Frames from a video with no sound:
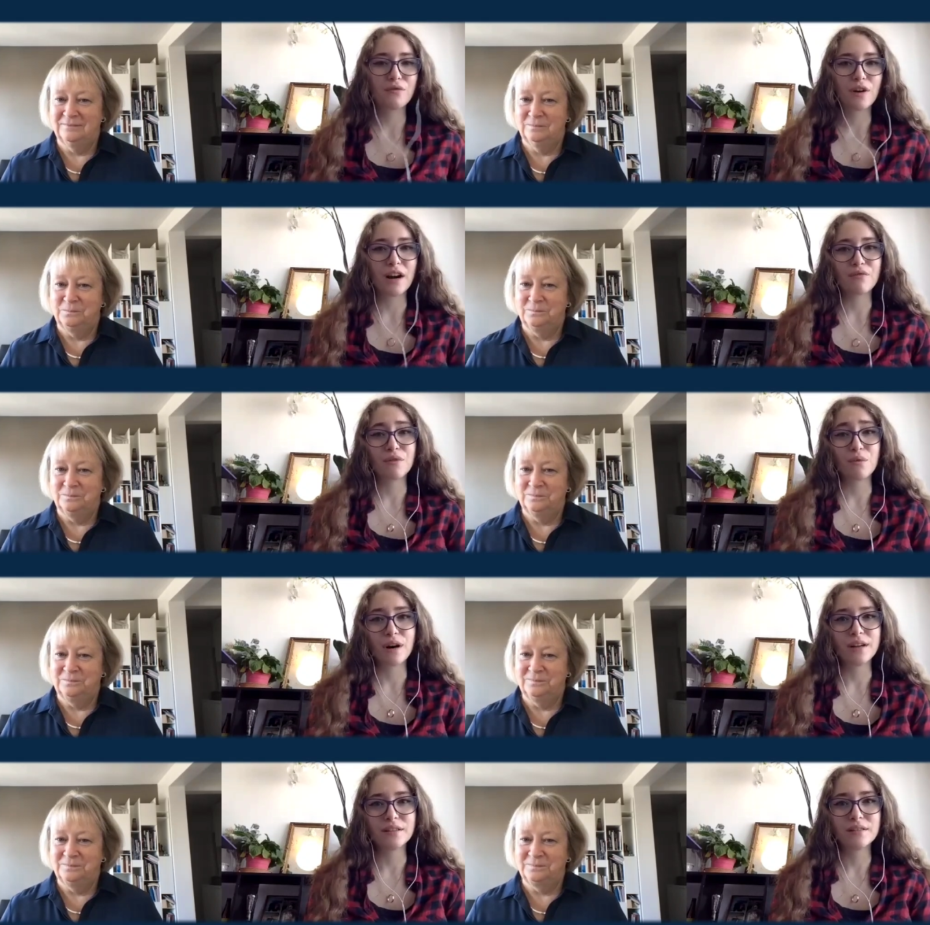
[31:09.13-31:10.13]
Speaker 1: you for
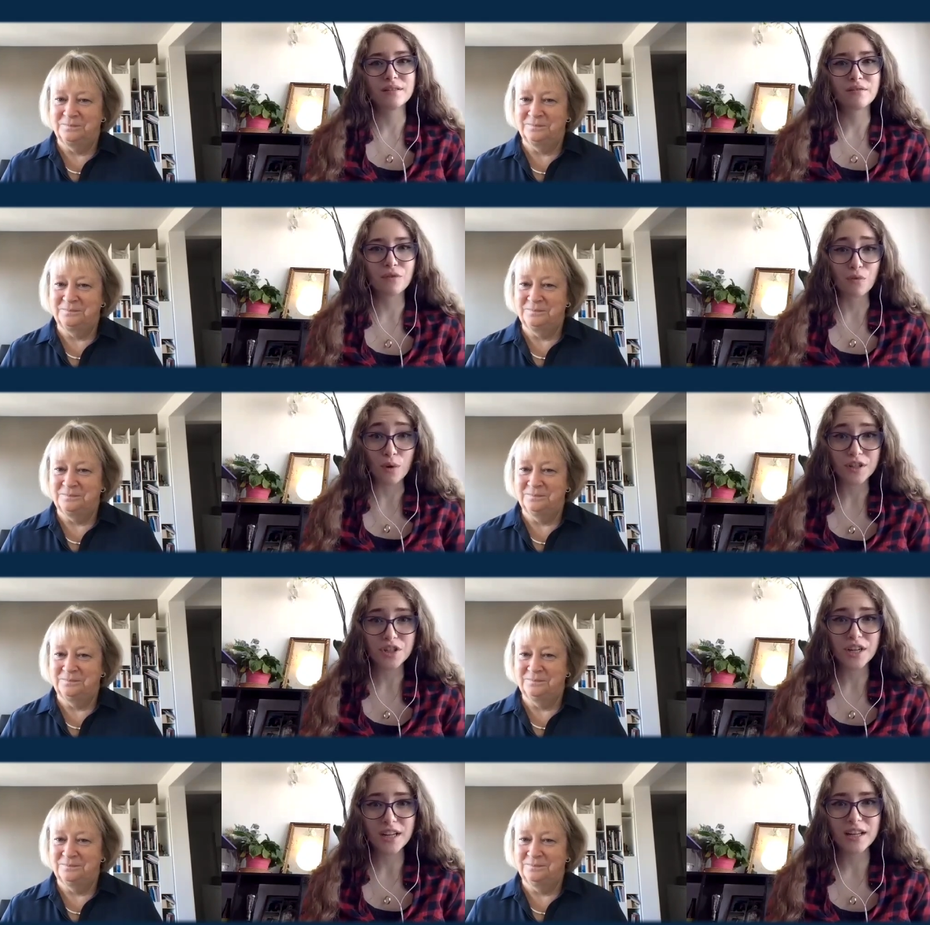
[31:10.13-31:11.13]
everyone for
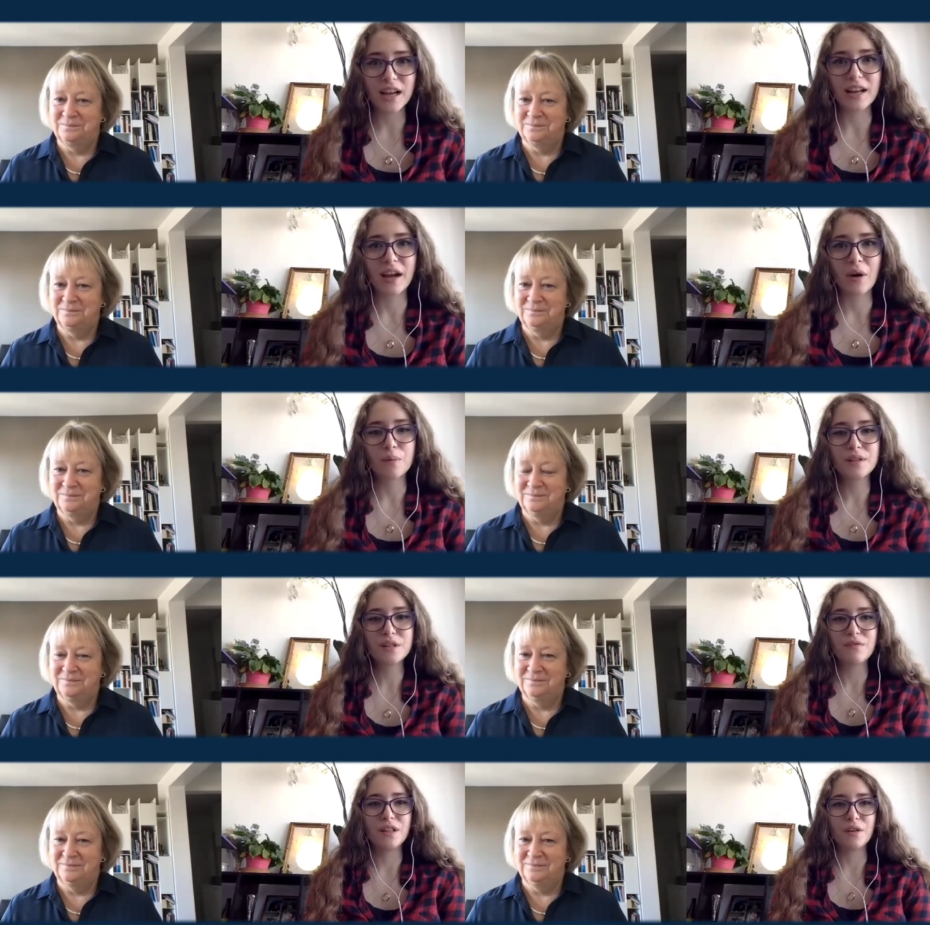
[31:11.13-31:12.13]
watching. And I hope
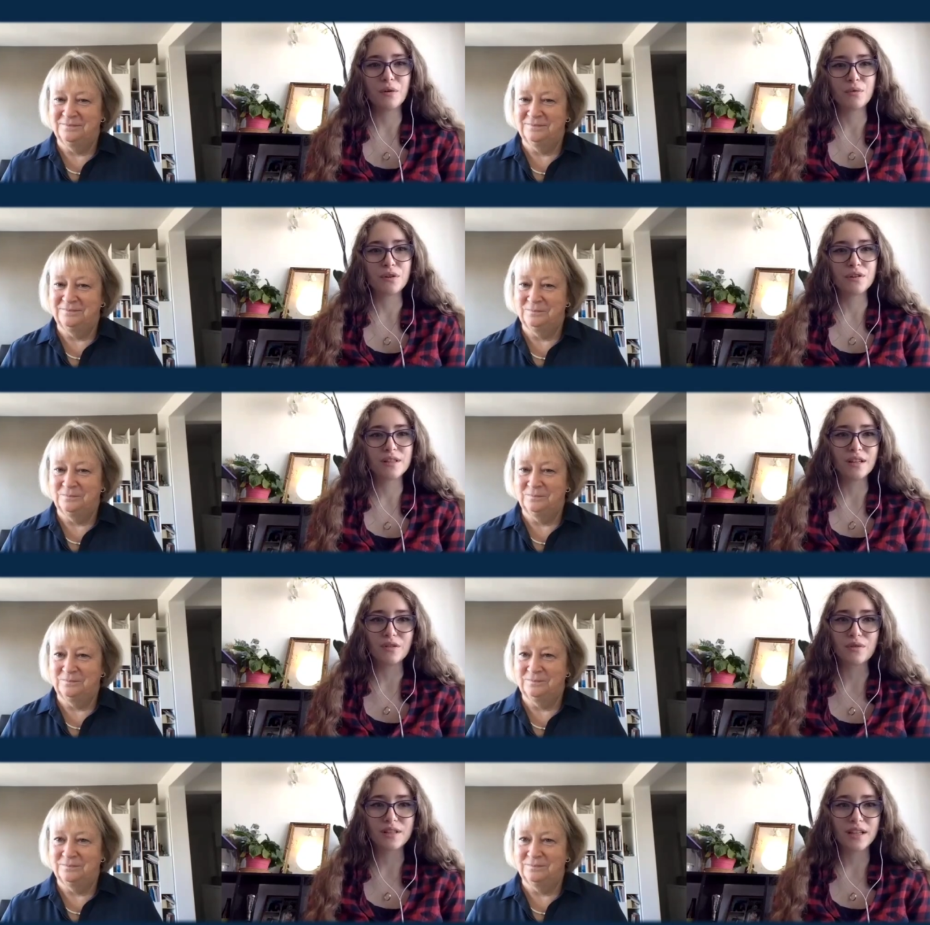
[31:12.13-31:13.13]
this video was
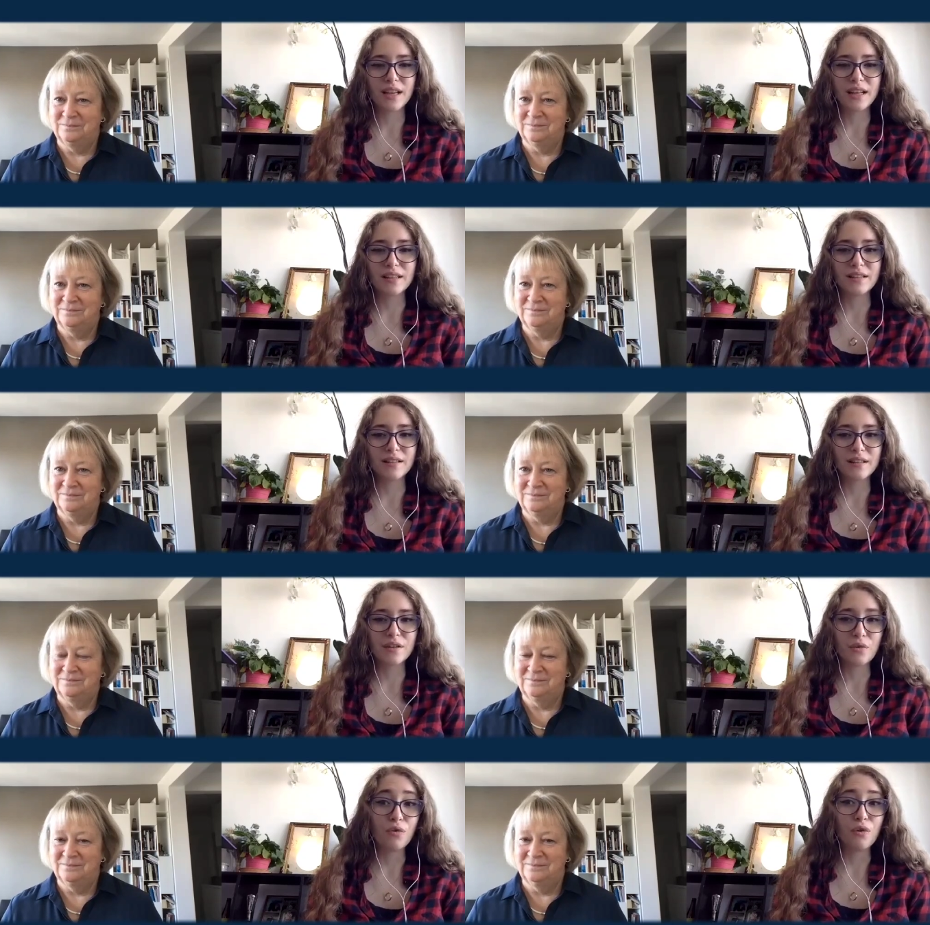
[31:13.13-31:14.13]
interesting and
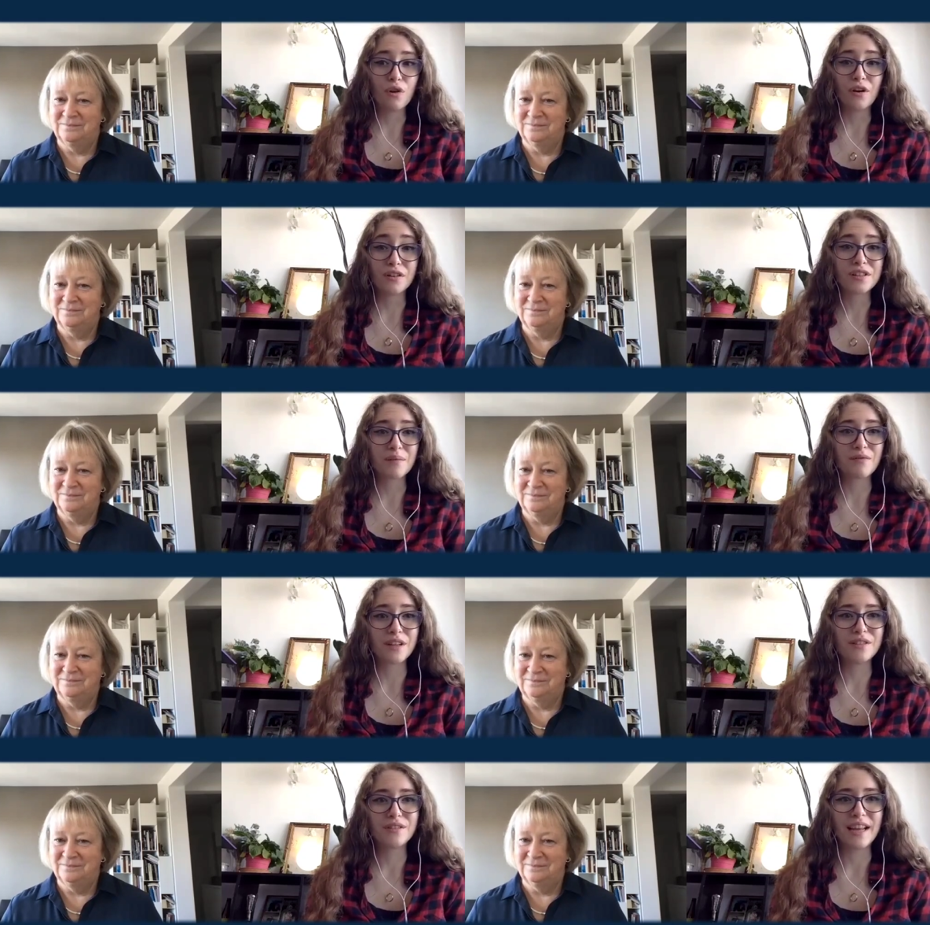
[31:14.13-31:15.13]
you learned
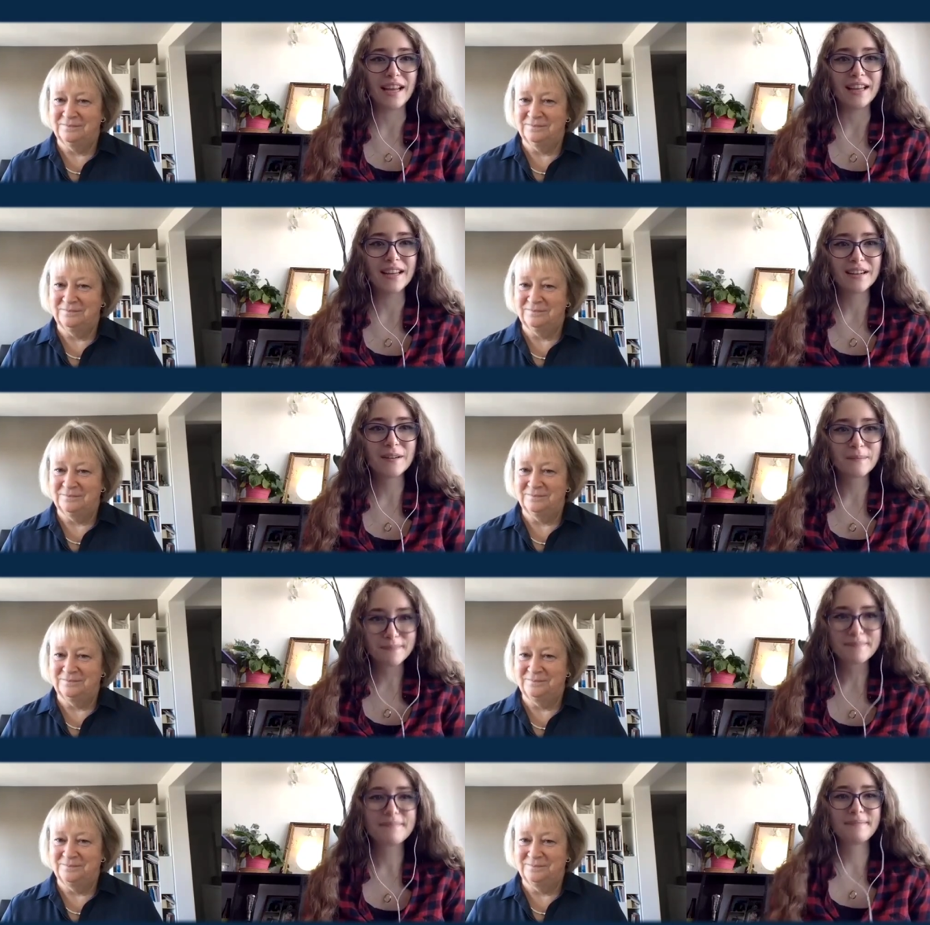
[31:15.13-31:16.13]
something
Speaker 2: today.
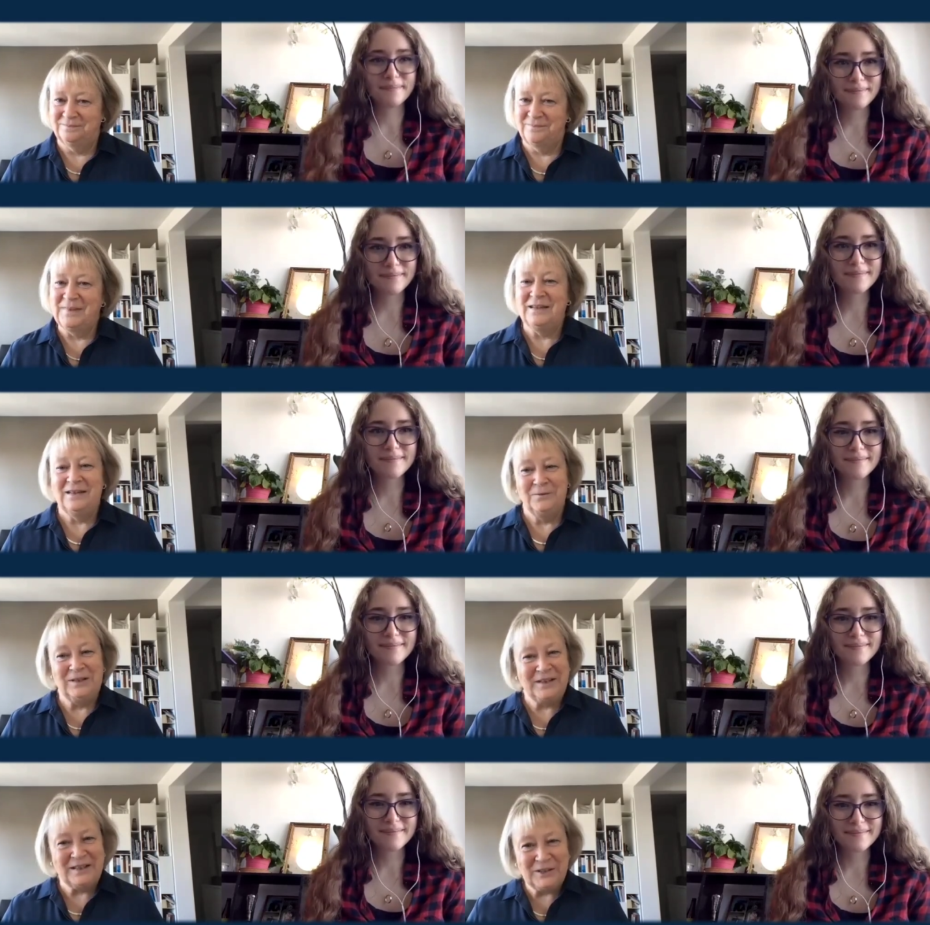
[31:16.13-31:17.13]

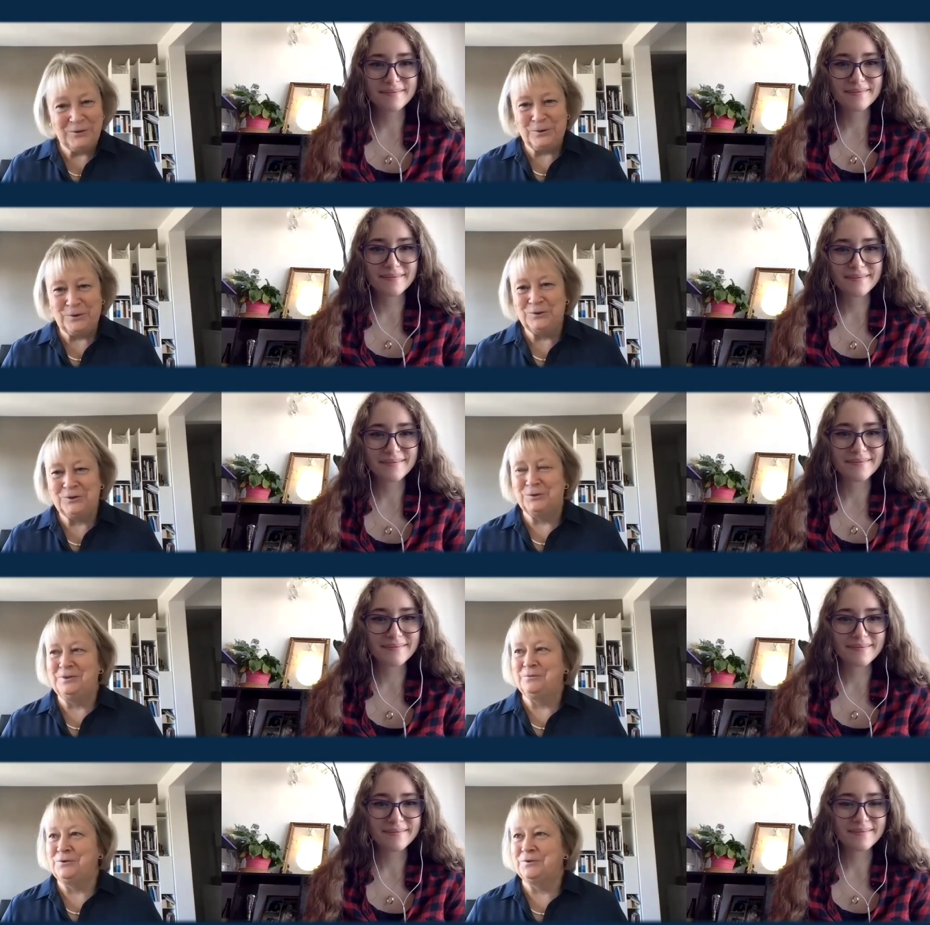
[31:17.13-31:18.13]
Well, thank you also.
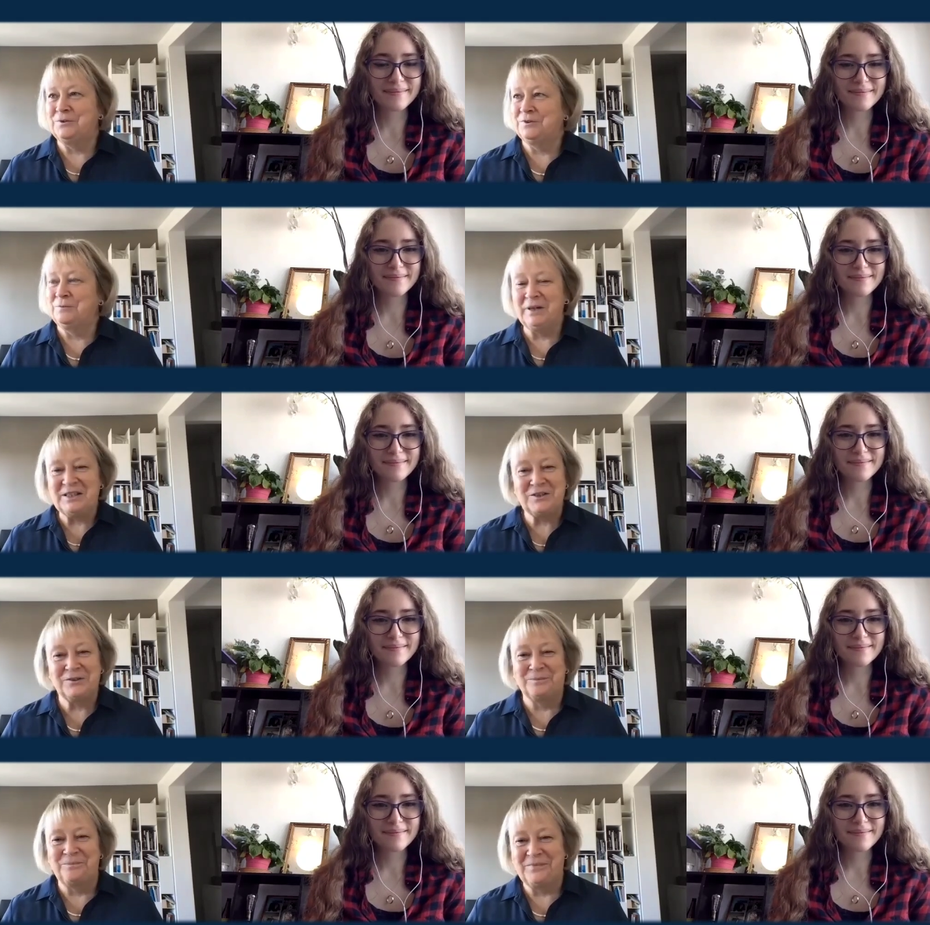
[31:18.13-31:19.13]
It was a
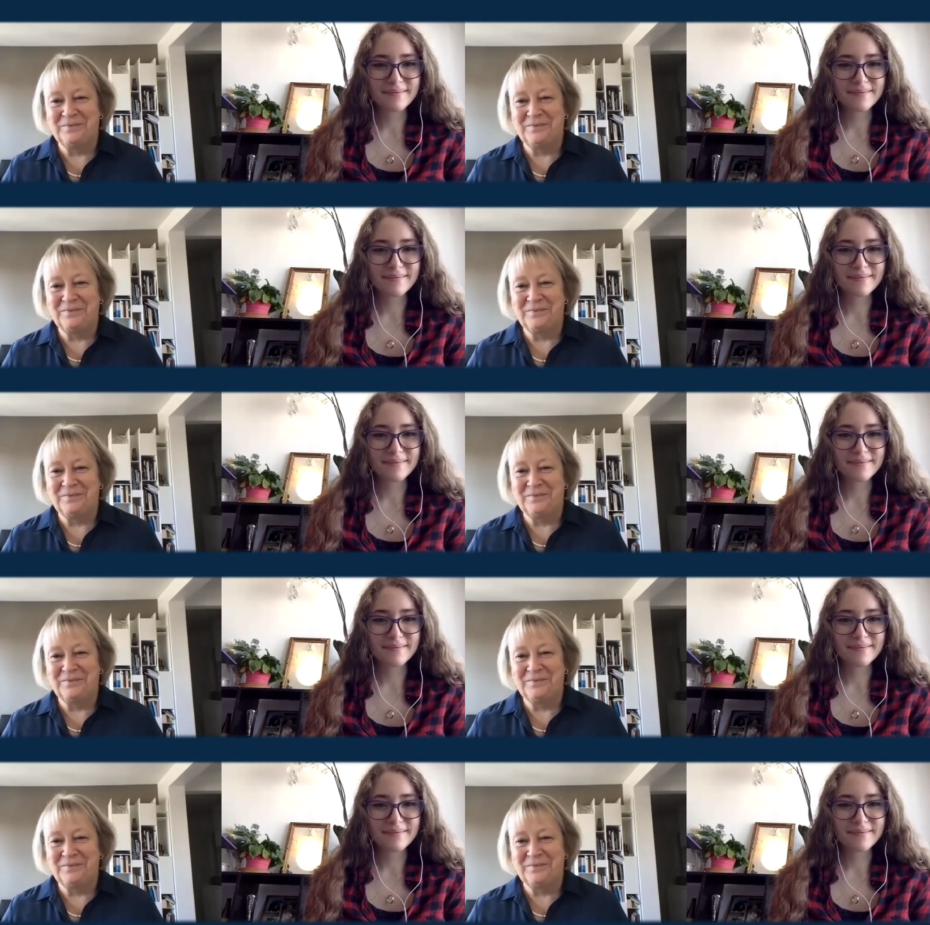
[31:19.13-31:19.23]
pleasure.